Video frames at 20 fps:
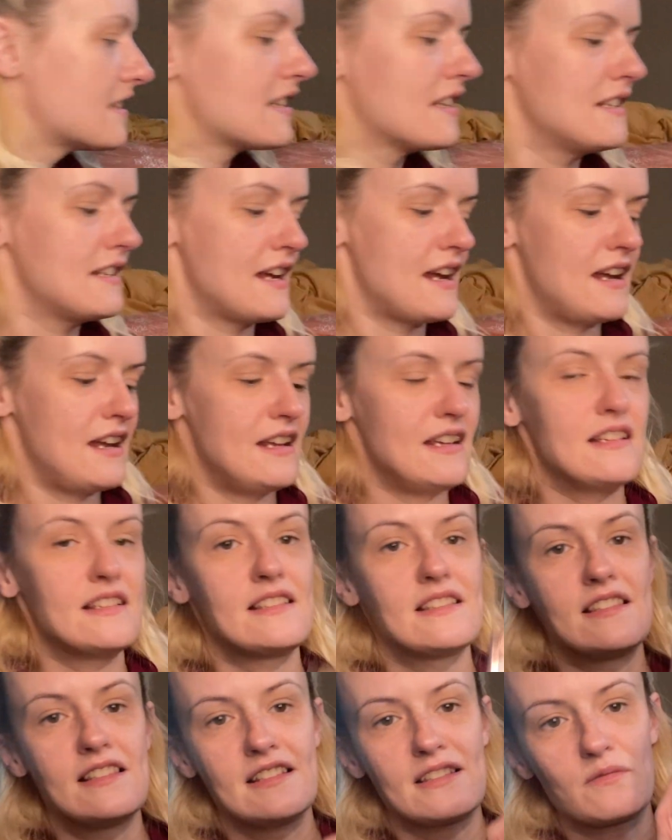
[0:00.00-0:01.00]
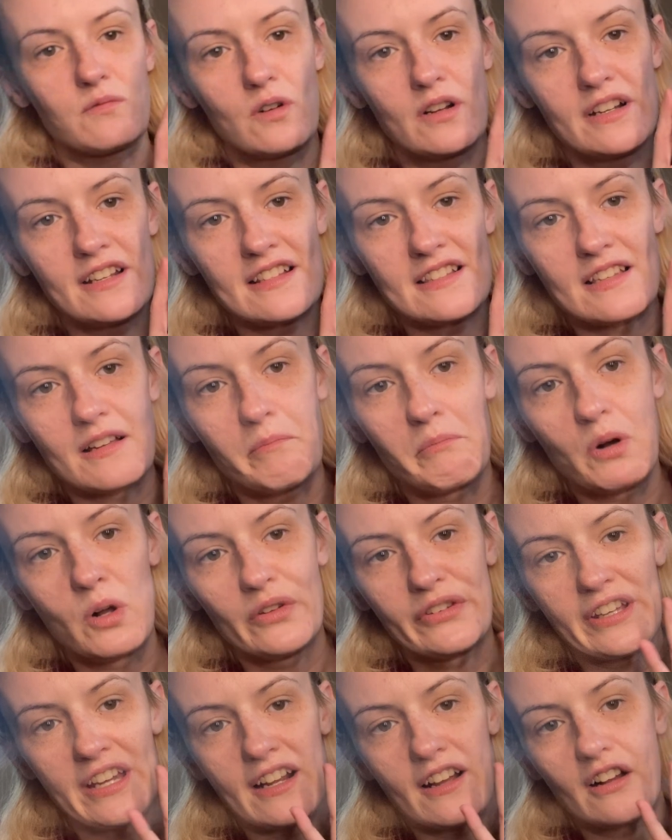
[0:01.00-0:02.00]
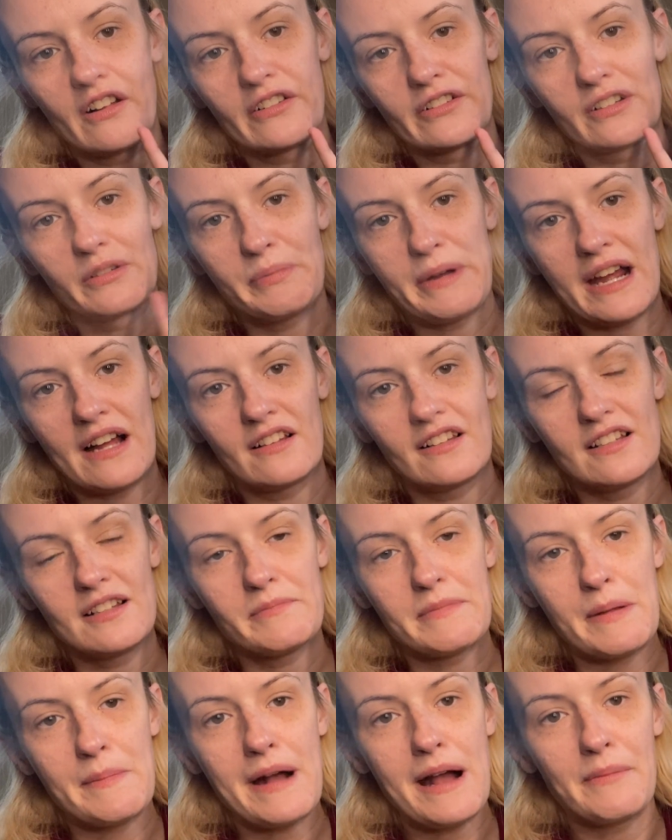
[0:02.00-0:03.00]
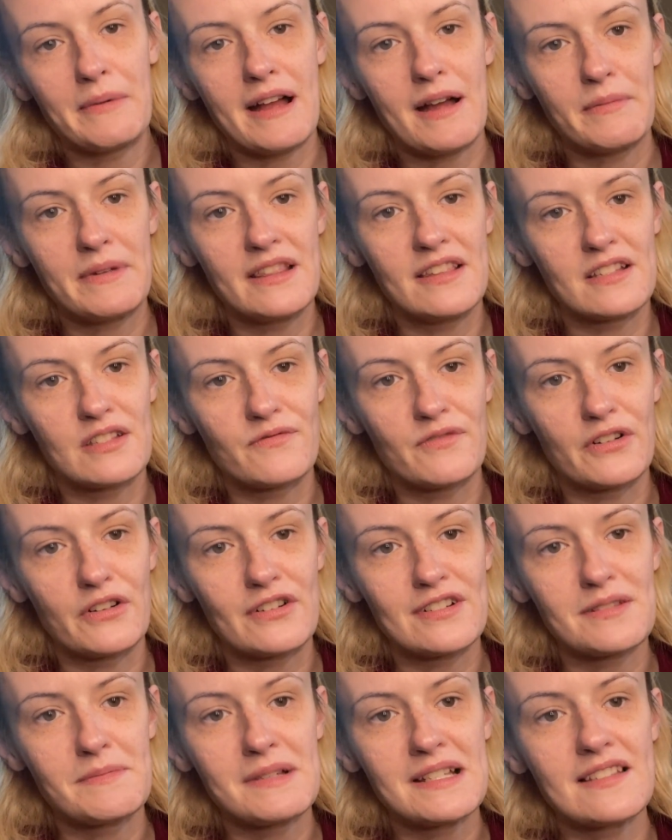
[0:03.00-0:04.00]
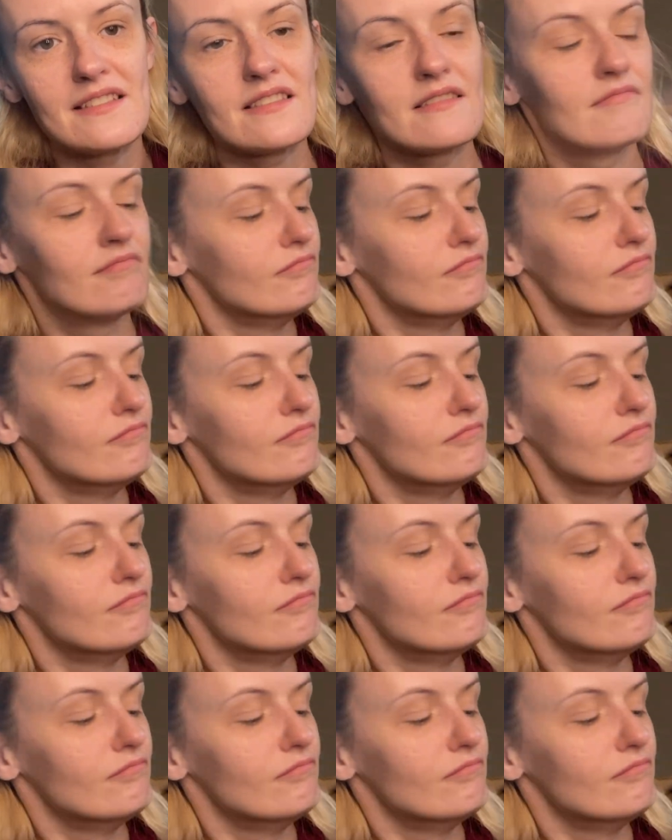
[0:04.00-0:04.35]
today is this one. It's a multicolored palette. My mom got me this for Christmas.